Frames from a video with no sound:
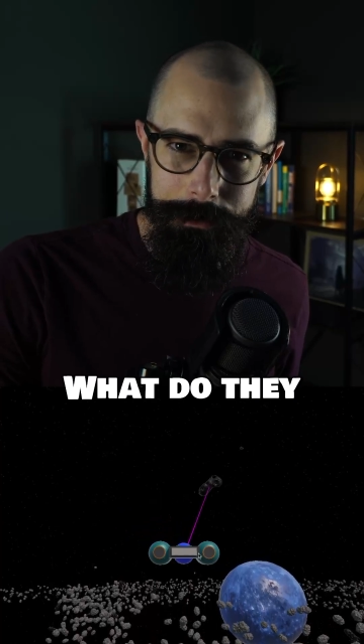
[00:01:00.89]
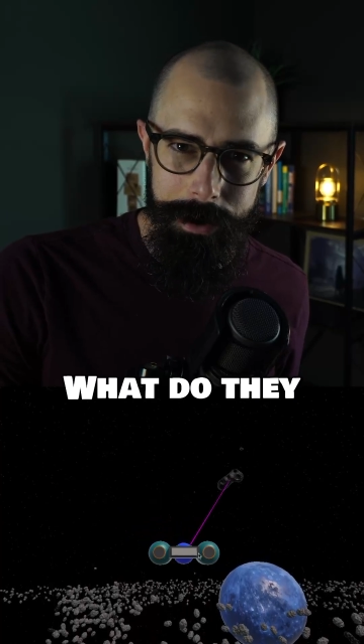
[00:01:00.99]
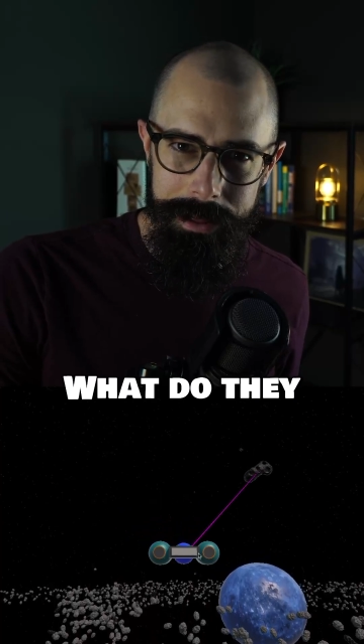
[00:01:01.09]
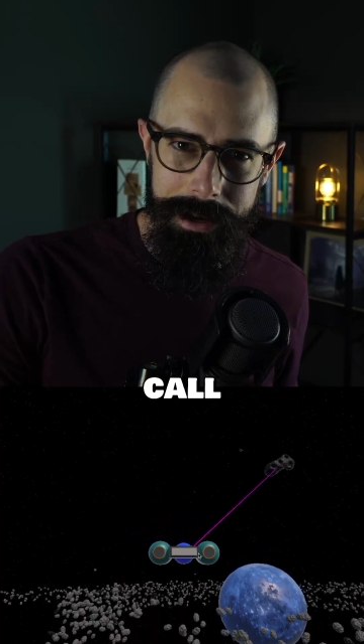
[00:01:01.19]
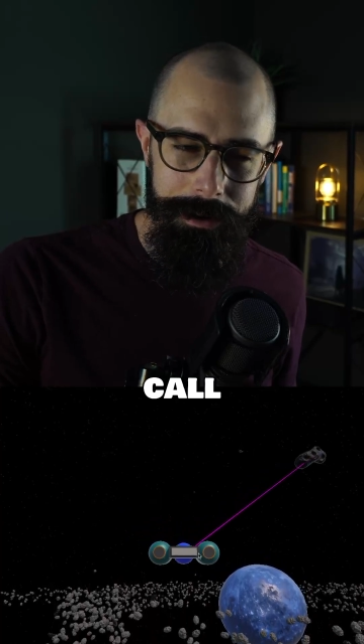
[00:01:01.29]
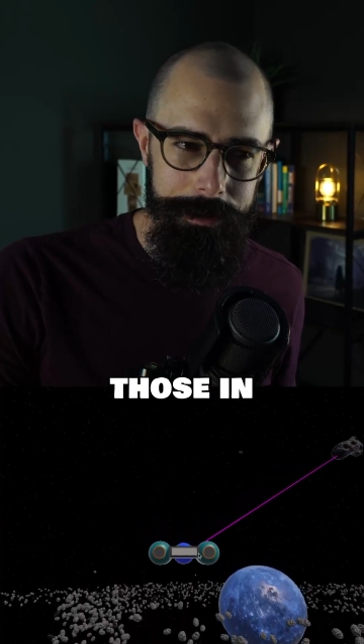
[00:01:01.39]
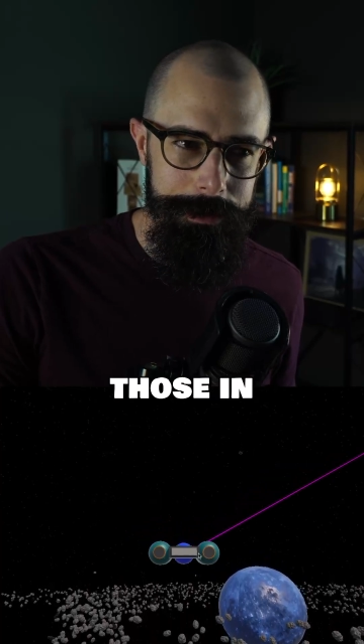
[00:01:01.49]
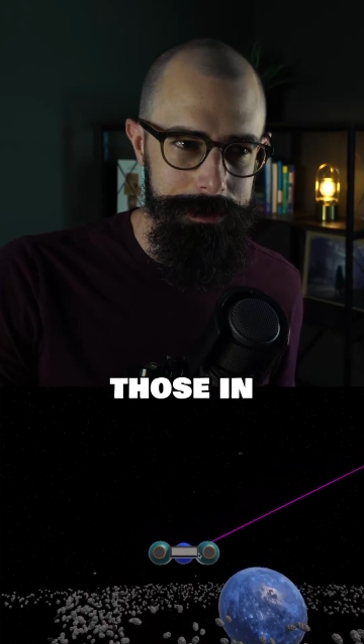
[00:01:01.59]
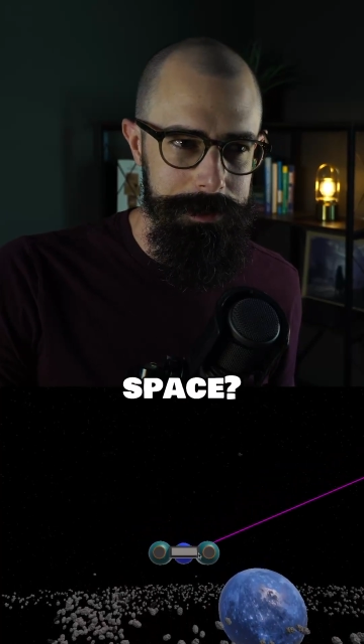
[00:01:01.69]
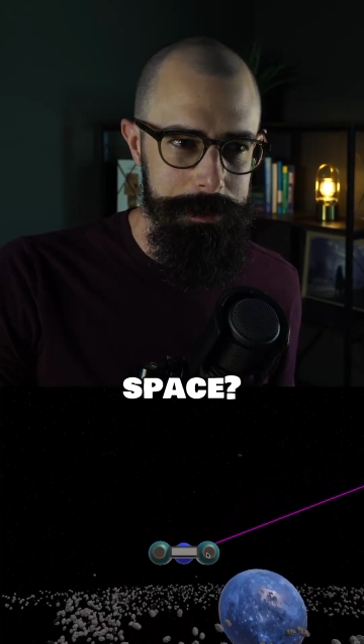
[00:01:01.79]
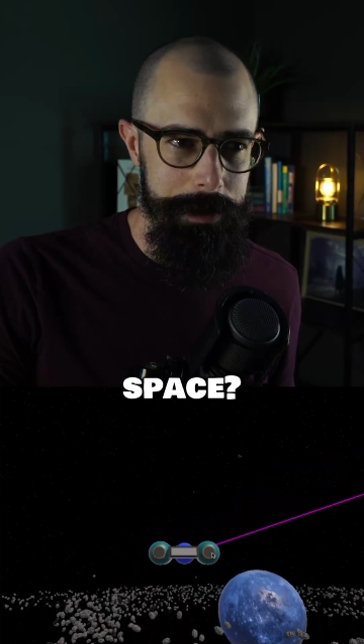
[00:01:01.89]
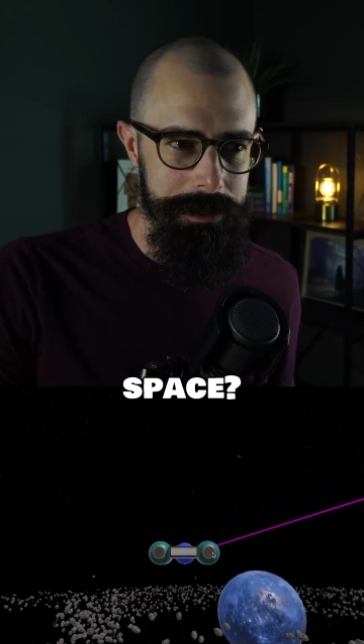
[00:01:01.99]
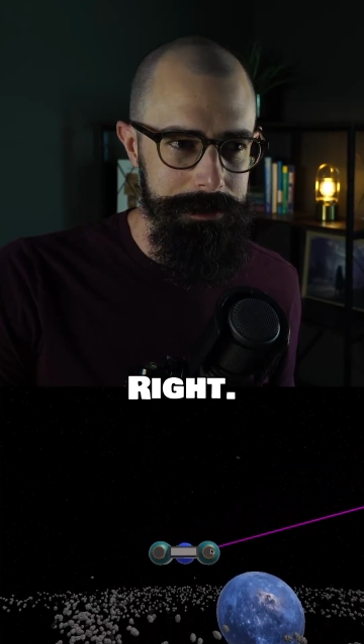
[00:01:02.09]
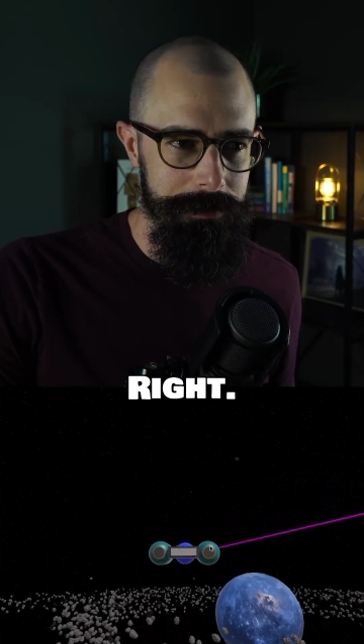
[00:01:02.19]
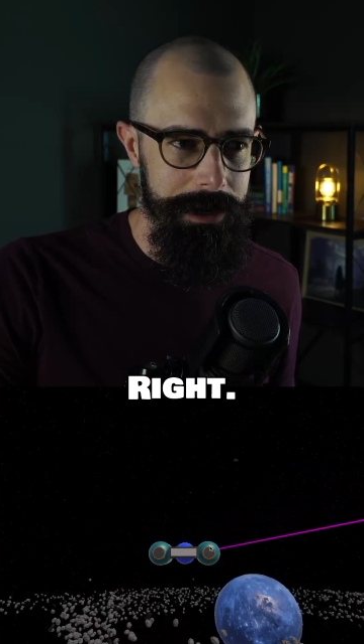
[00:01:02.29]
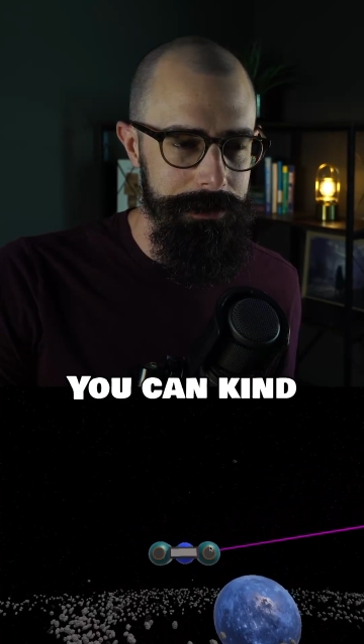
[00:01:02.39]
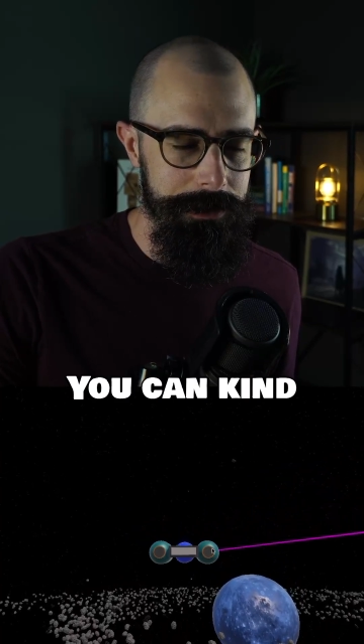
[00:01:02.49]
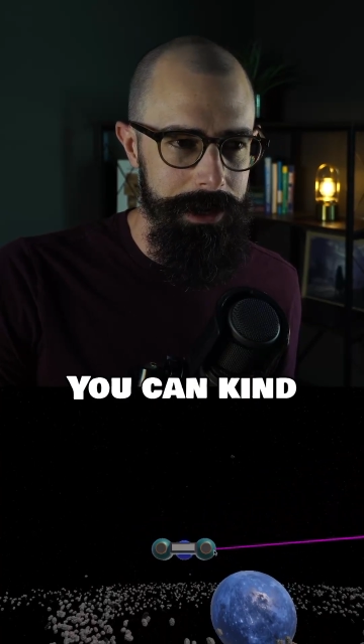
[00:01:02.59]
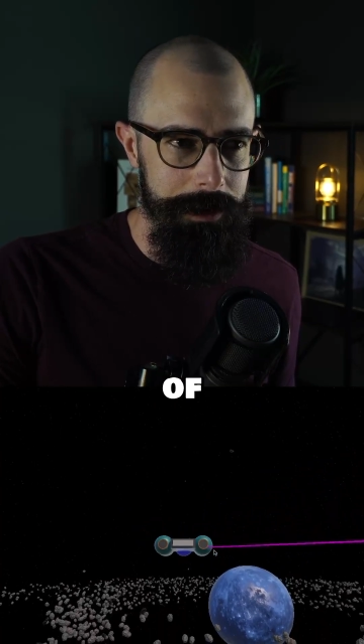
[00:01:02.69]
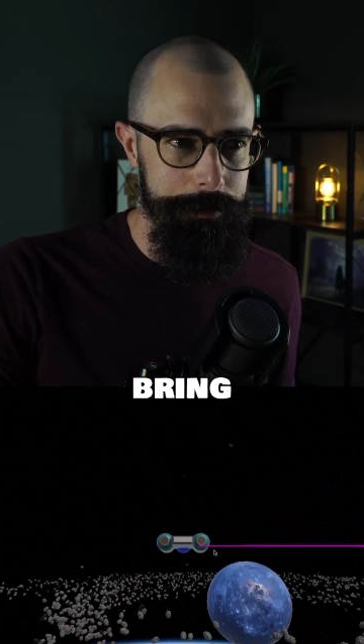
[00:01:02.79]
What do they call those in space, right? You
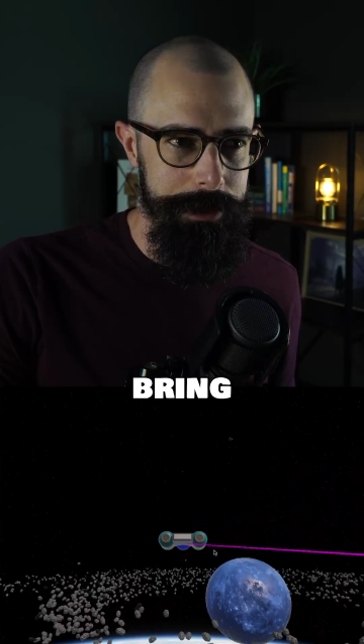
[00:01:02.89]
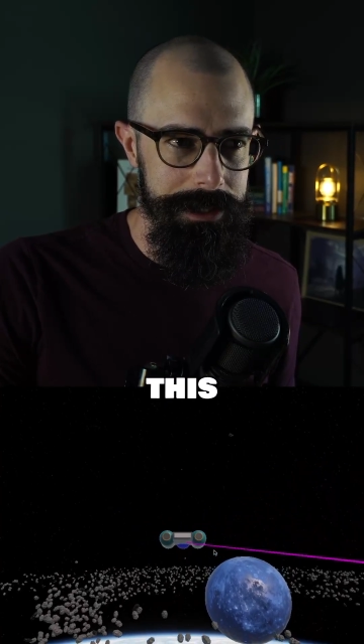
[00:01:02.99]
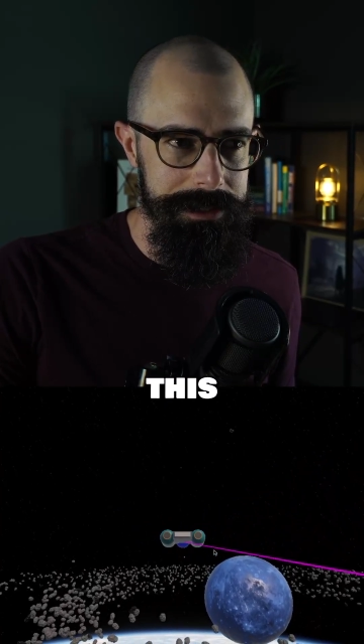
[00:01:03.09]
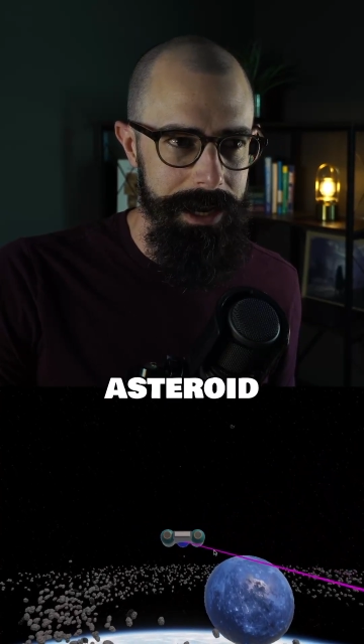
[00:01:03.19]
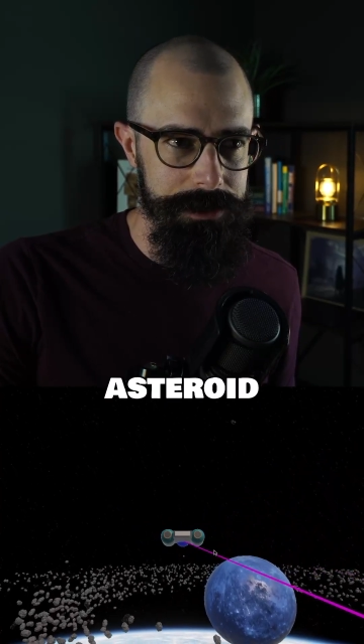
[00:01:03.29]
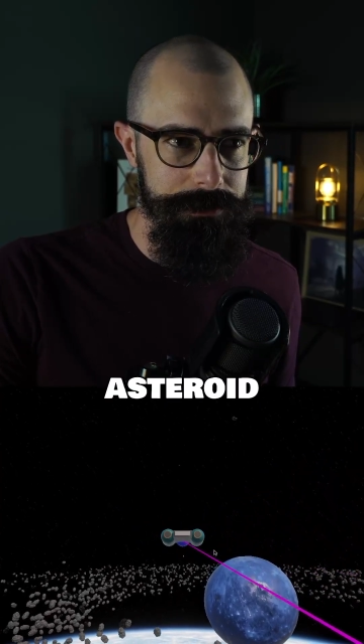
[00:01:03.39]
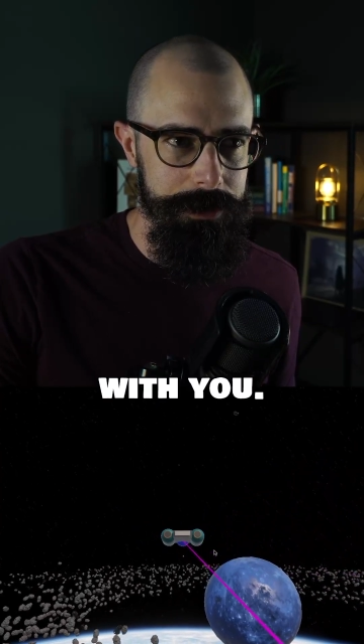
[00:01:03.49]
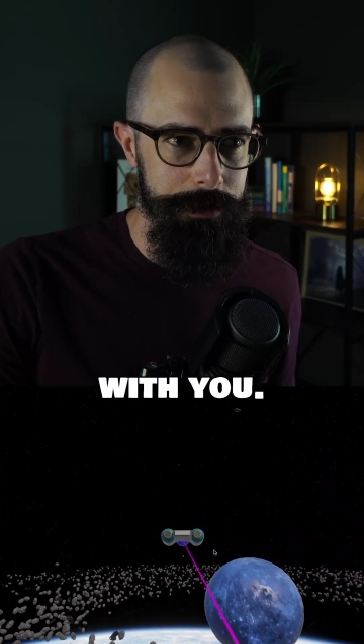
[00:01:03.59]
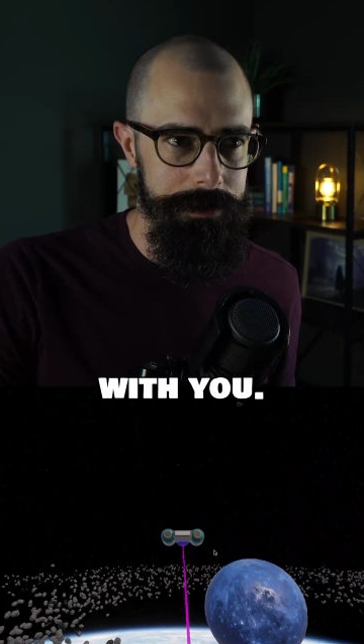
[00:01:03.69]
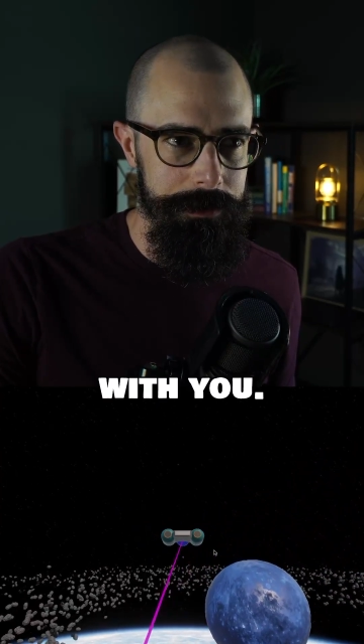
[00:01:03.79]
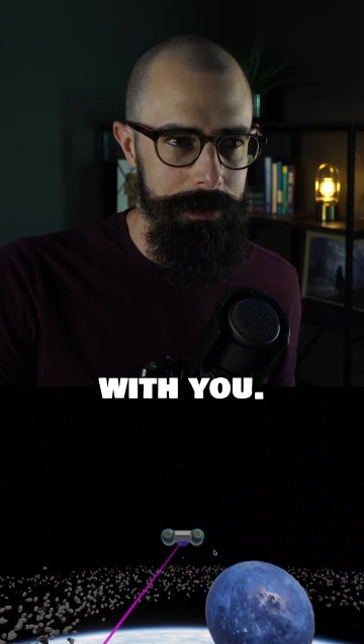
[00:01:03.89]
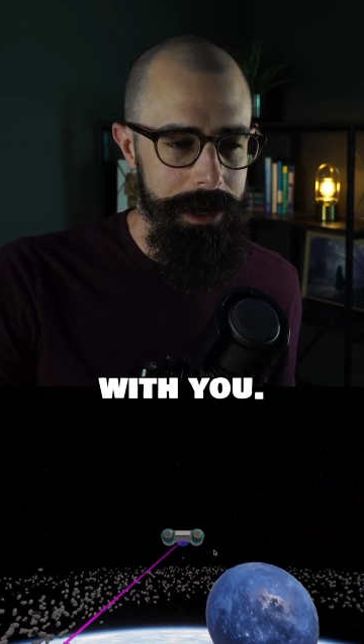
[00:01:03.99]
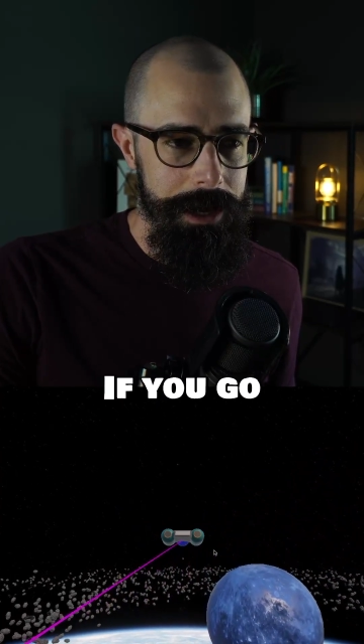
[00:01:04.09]
can kind of bring this asteroid with you.